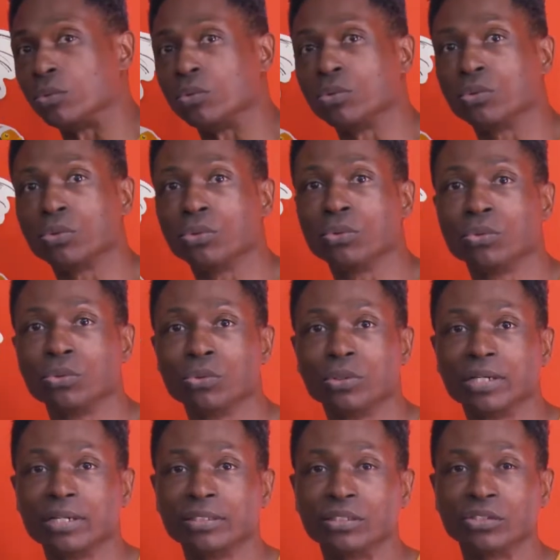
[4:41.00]
Ooh,
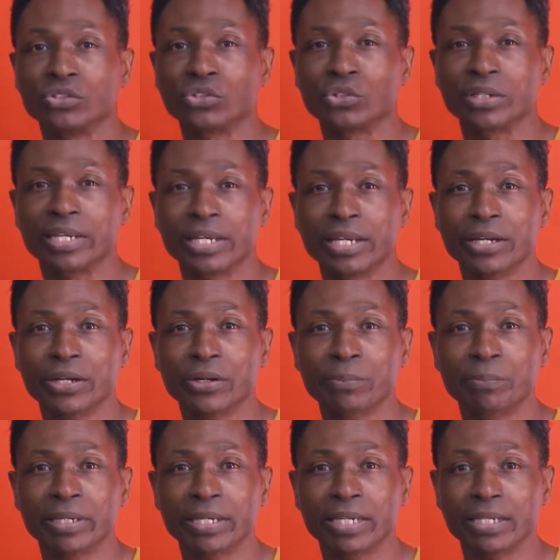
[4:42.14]
did you hear,
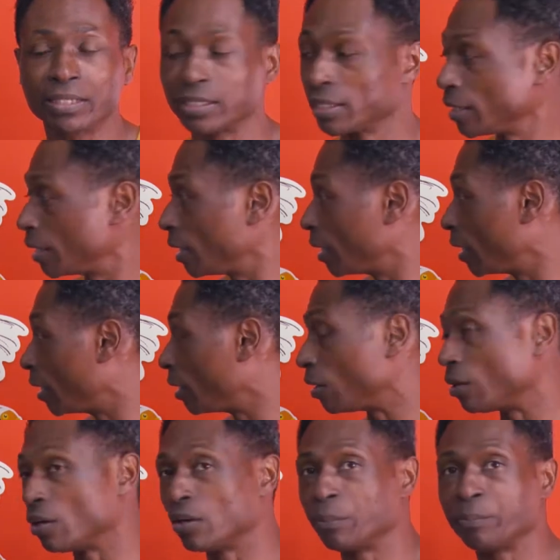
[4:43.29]
Pete?
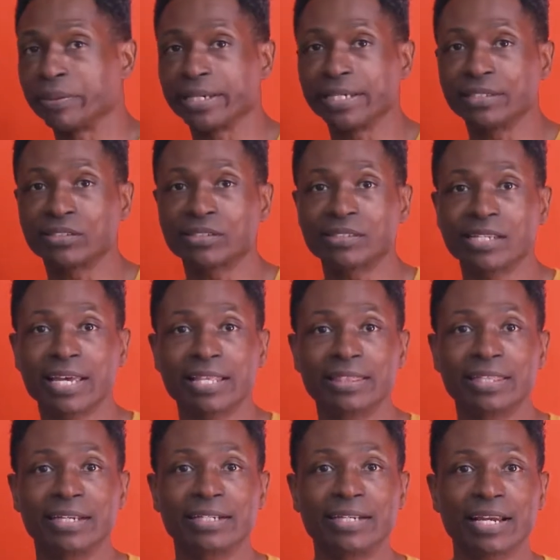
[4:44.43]
Oh, Pete said
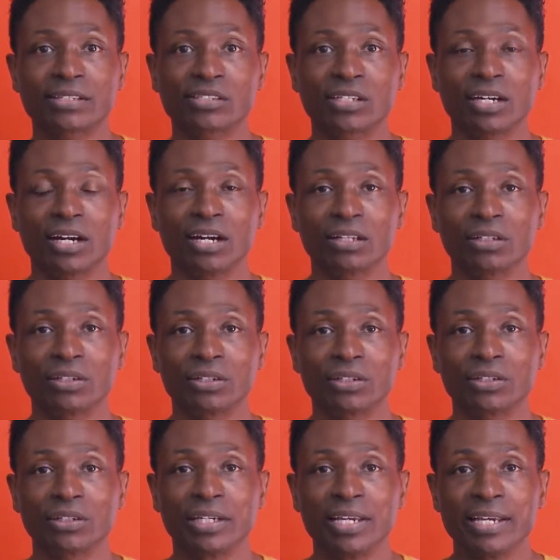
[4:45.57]
the next
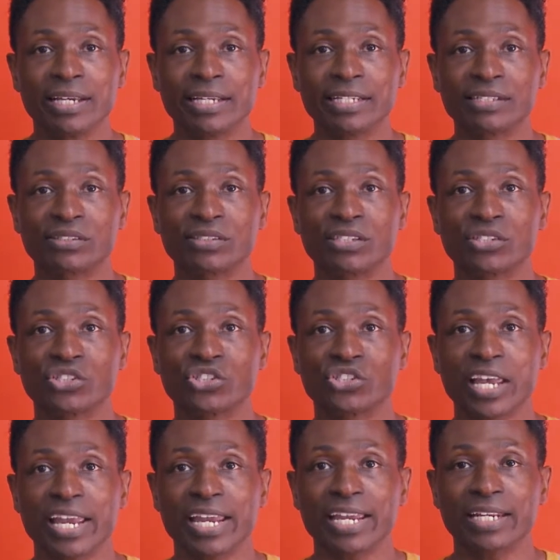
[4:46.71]
color is the
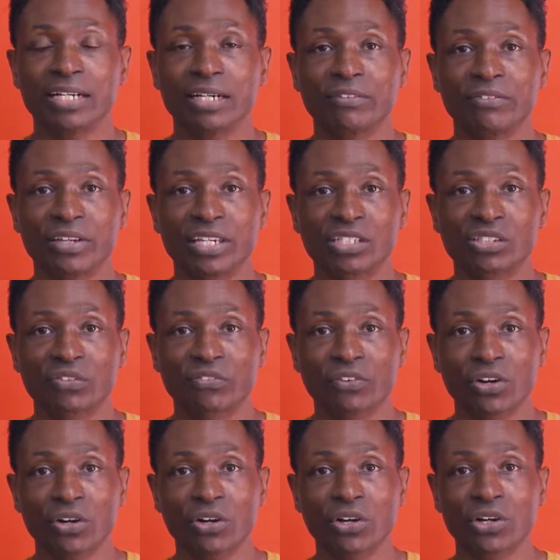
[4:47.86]
shade of his
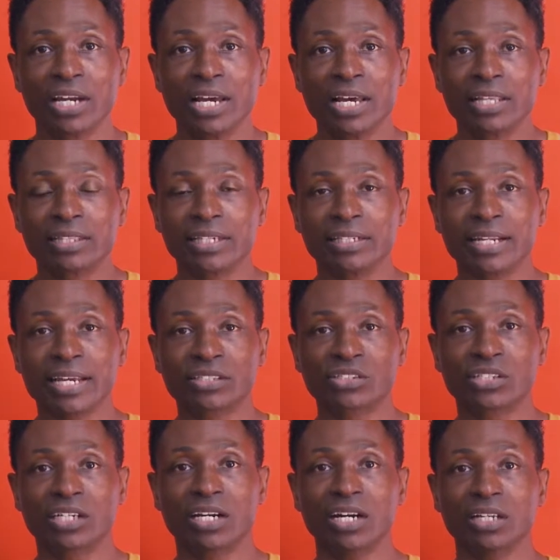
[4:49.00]
fur. The next
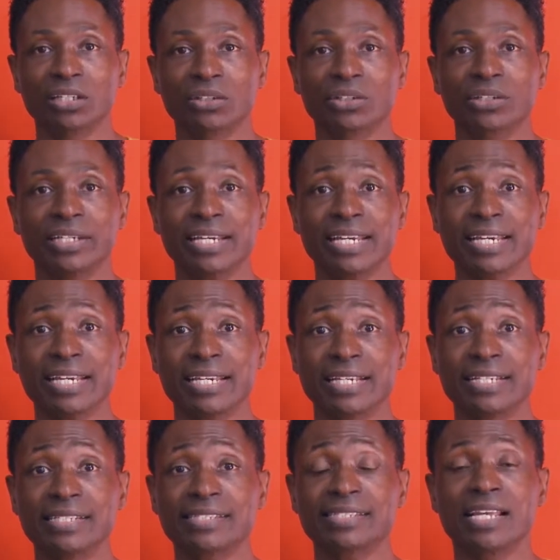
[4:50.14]
color
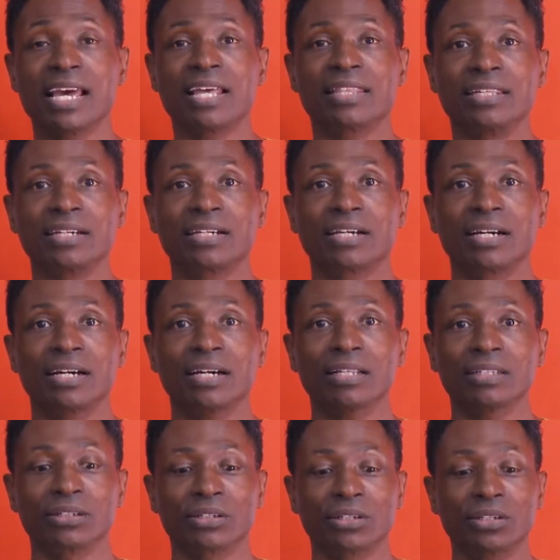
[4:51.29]
is the
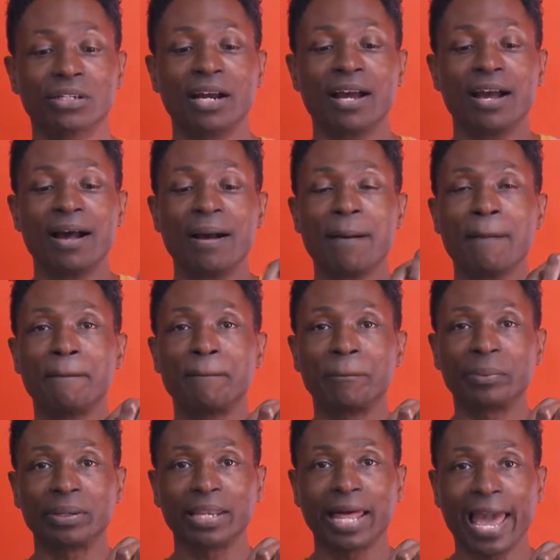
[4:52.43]
color
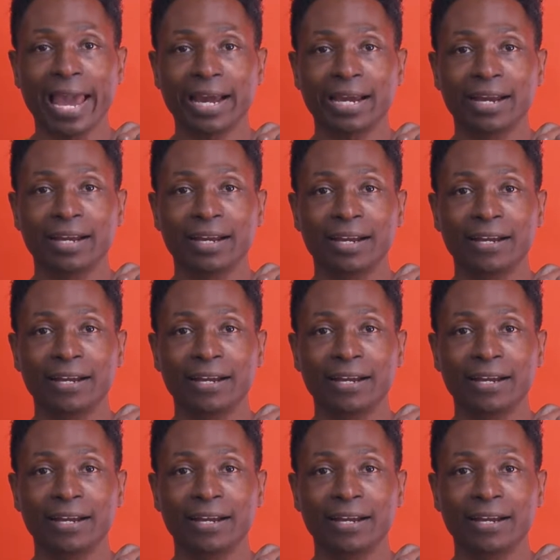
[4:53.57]
black.